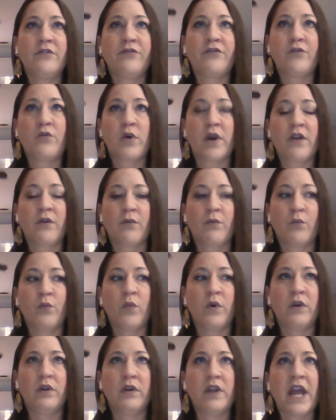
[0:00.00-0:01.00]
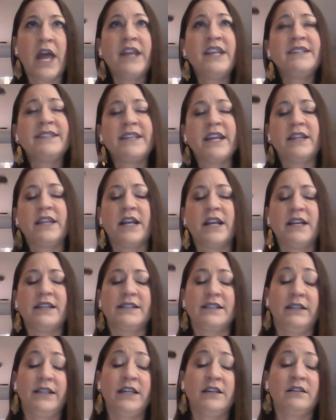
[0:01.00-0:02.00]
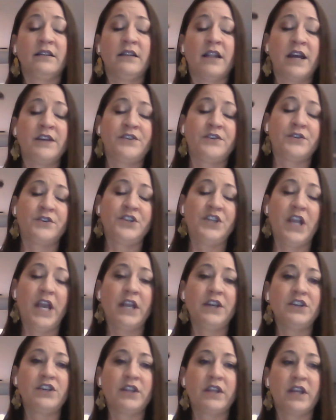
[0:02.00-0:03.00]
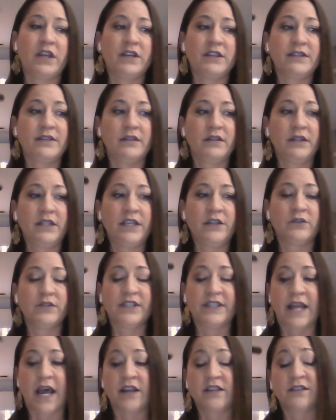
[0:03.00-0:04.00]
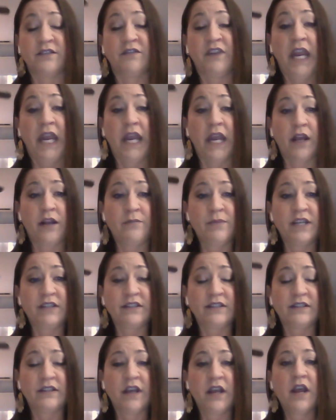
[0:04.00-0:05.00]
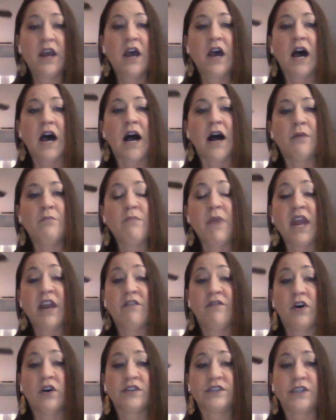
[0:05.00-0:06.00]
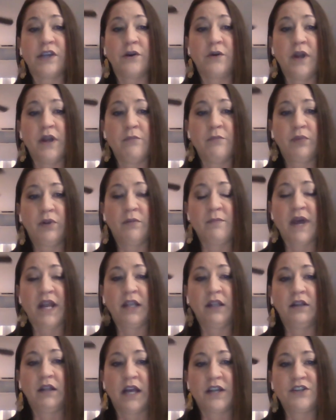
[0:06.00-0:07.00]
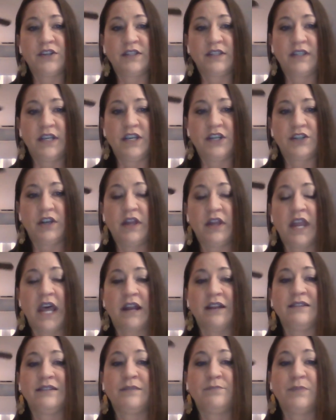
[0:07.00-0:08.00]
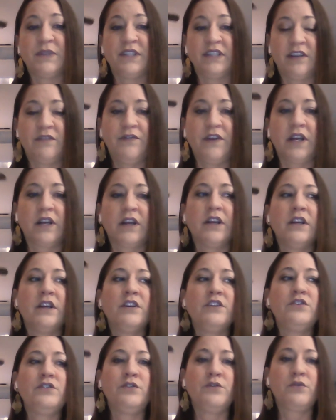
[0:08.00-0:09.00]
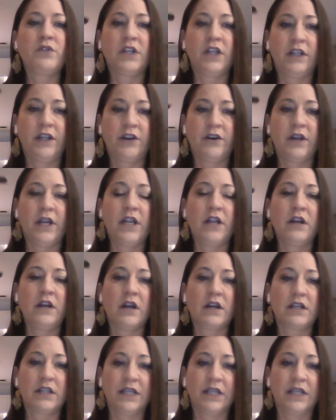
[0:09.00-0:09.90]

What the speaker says: for any state that has legalized or changed the legal status of cannabis may have also implemented legislation that is specific to clearing